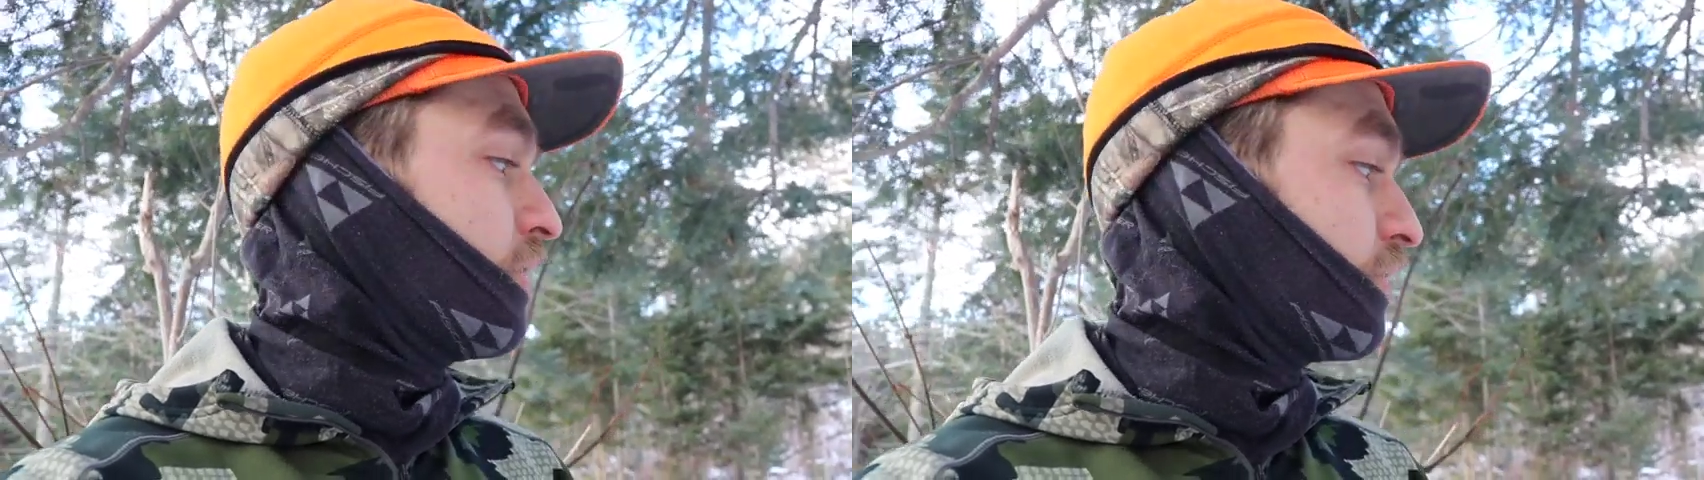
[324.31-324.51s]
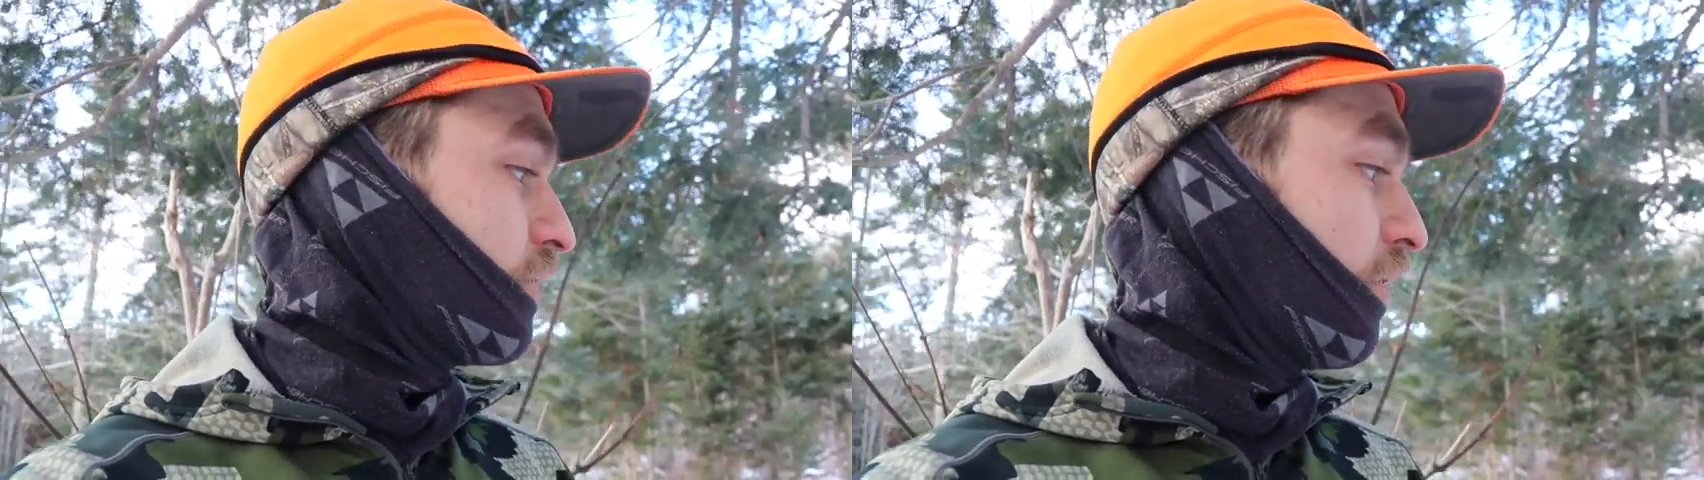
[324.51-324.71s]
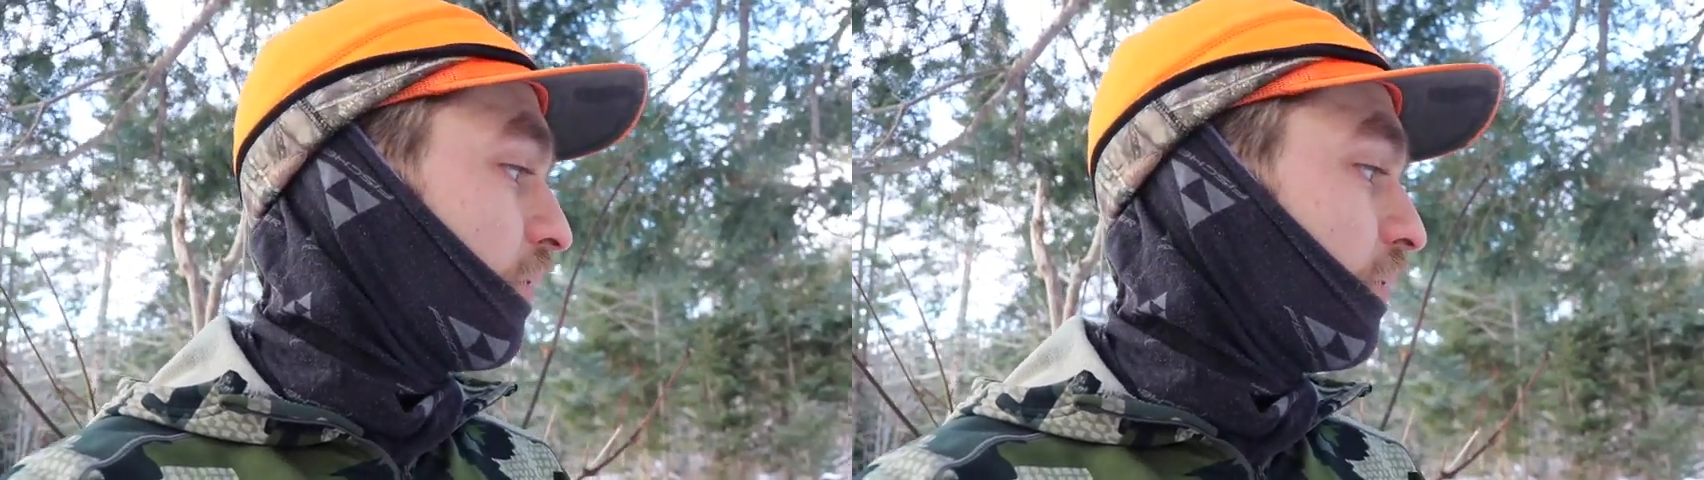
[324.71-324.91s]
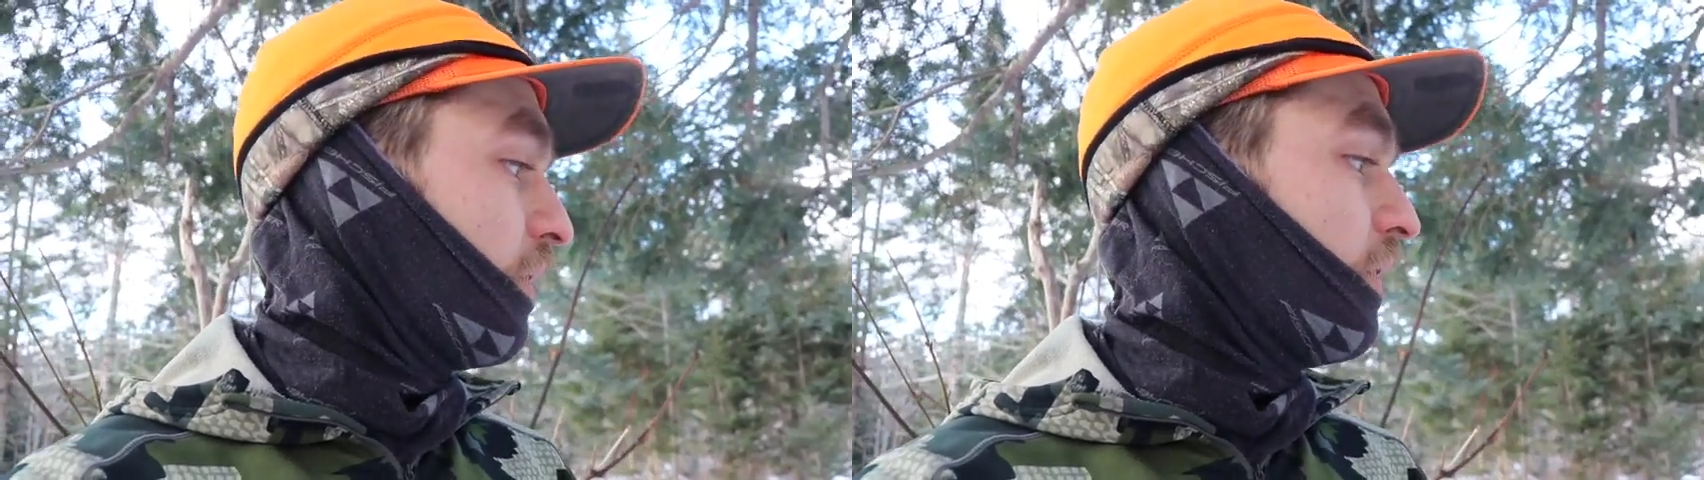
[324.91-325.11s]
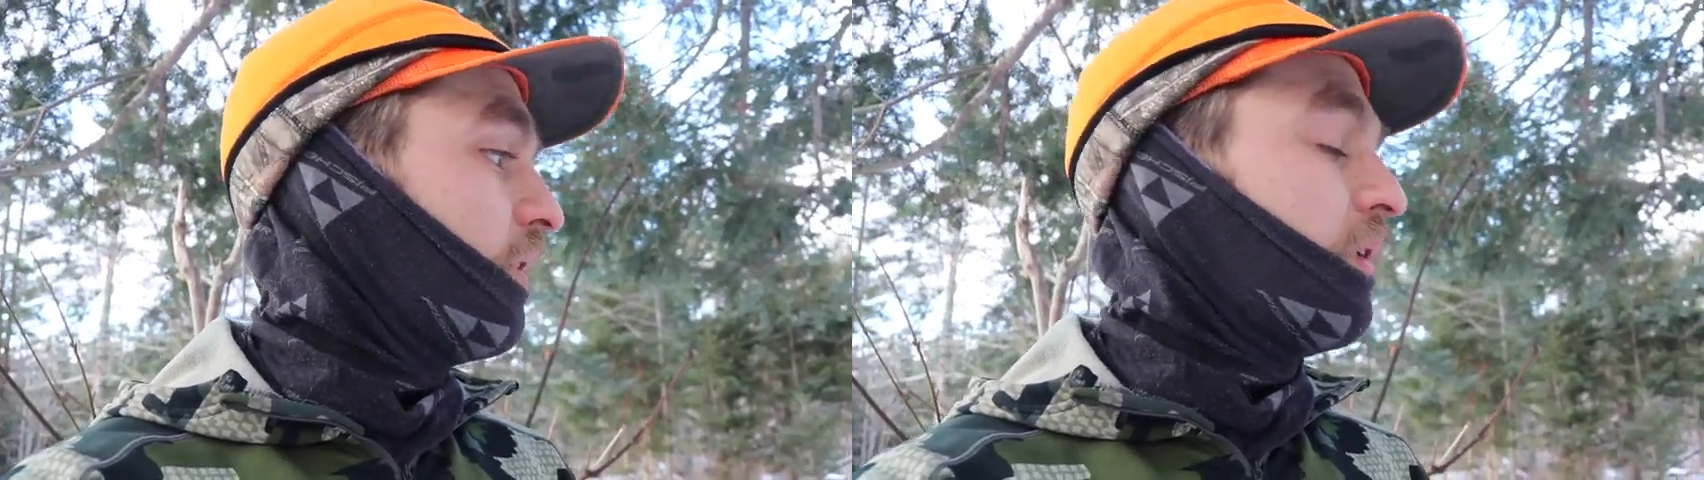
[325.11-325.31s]
So
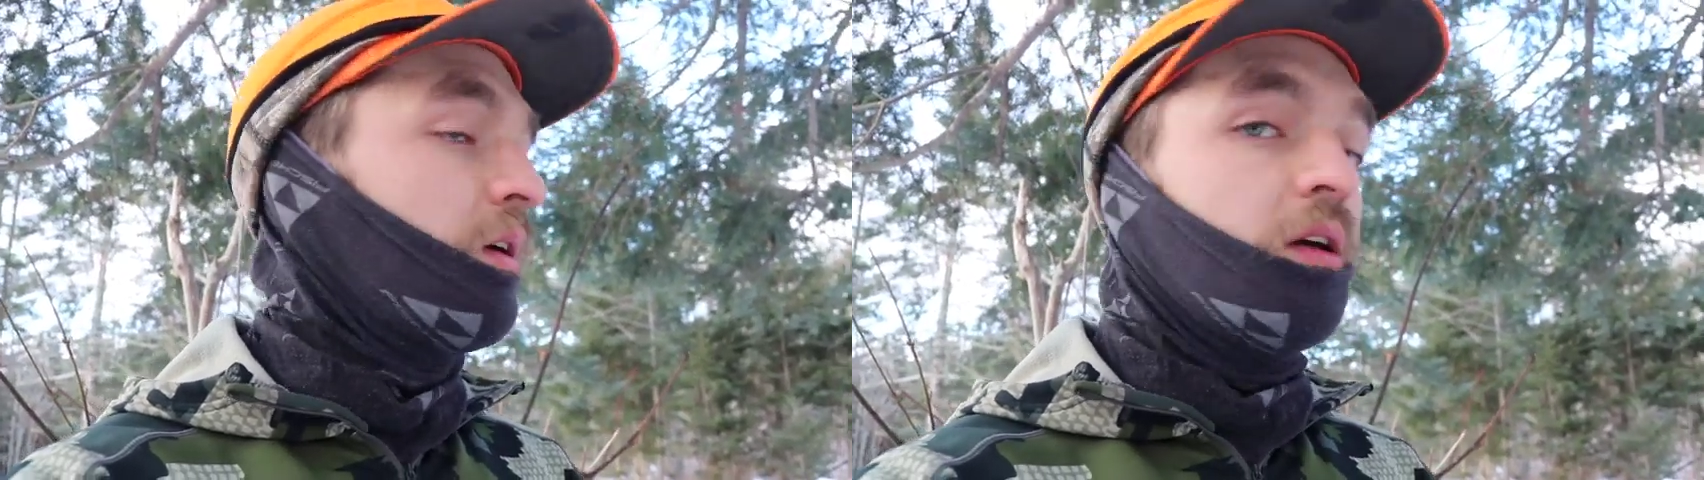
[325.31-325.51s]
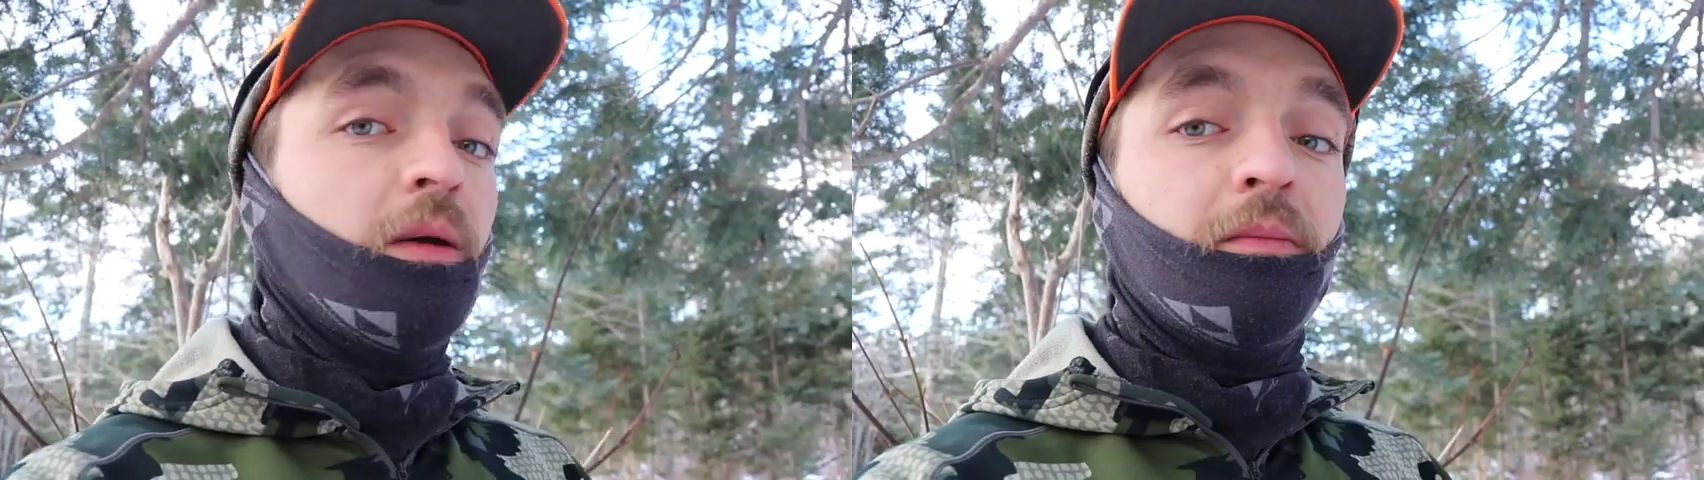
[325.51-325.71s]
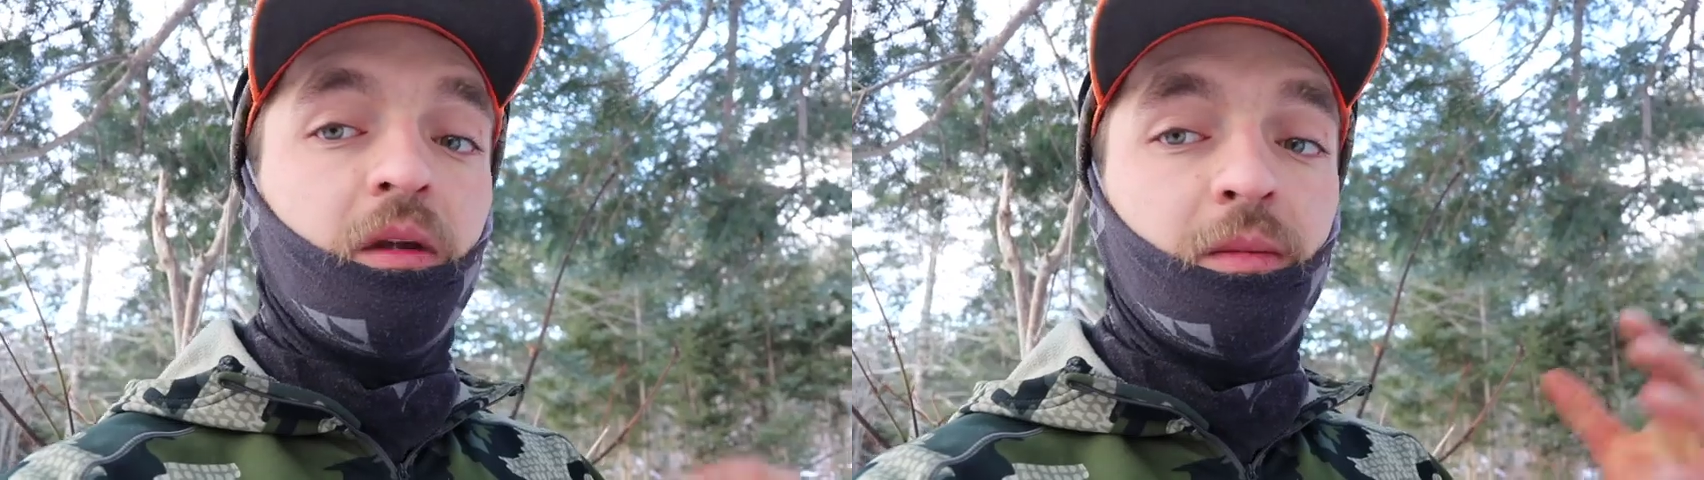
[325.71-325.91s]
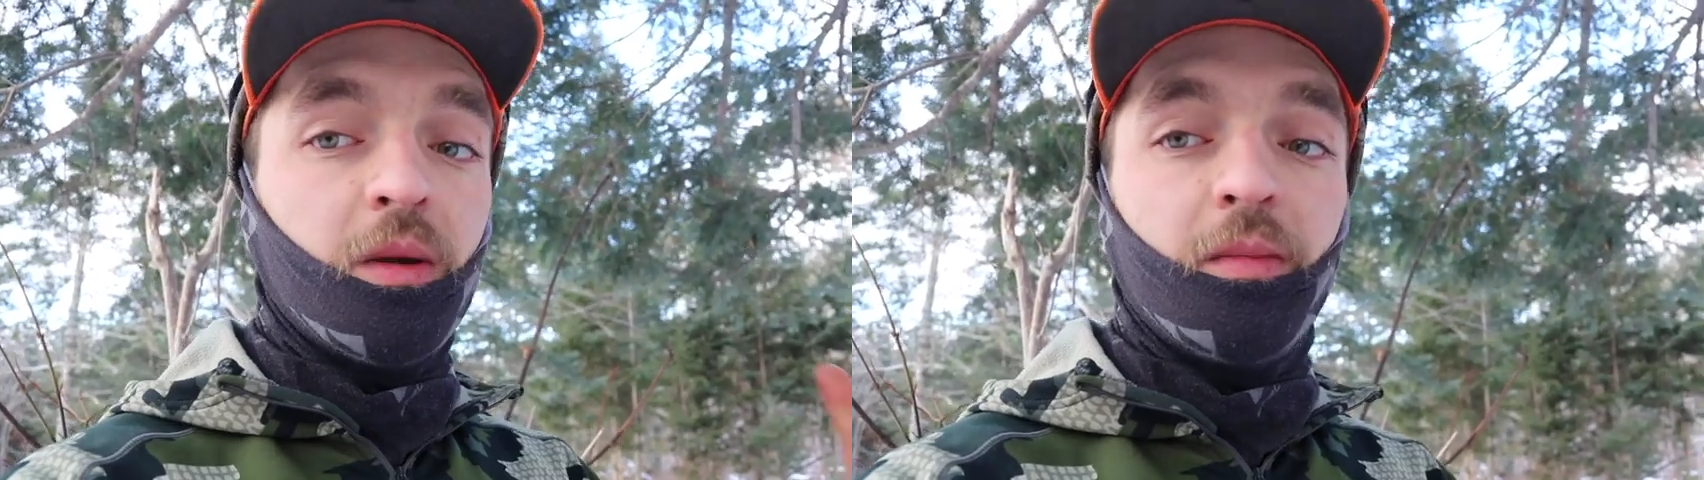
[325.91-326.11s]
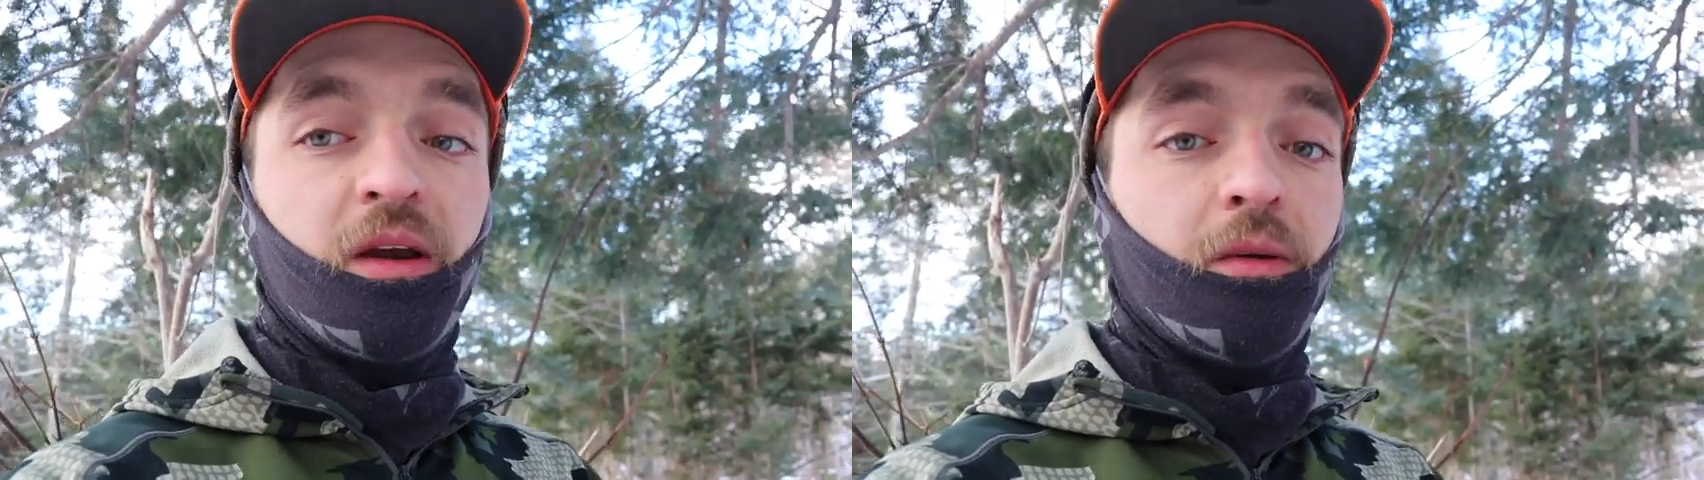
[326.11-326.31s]
maybe
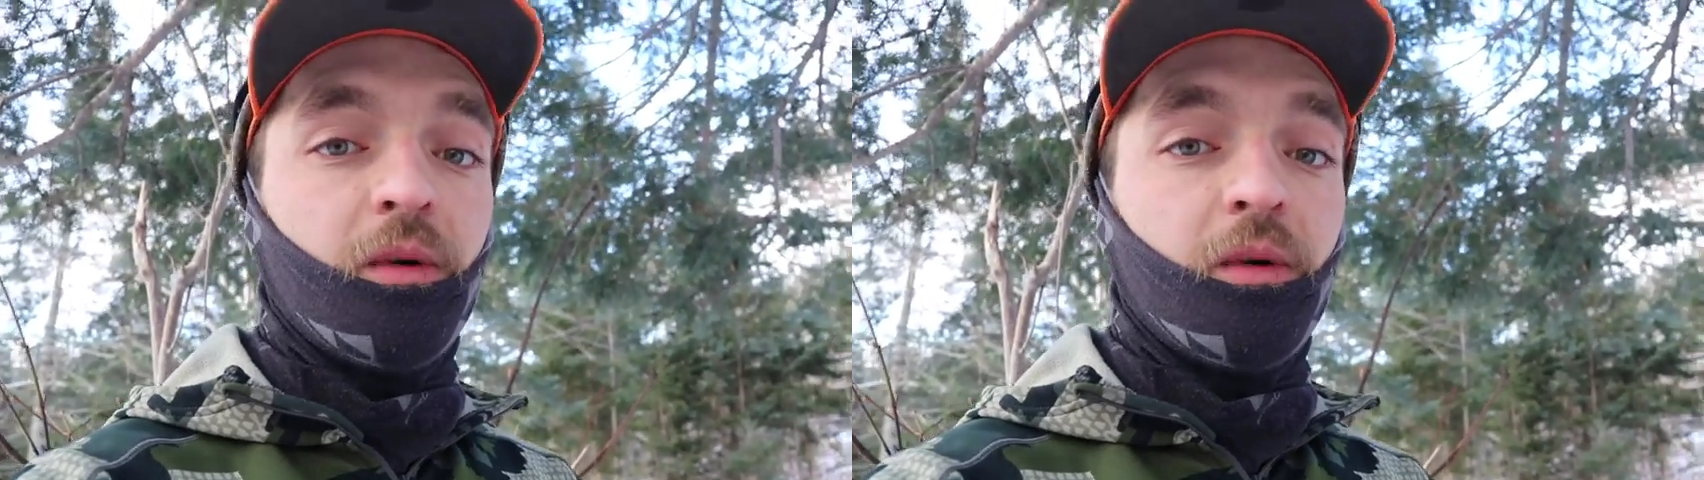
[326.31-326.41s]
a bigger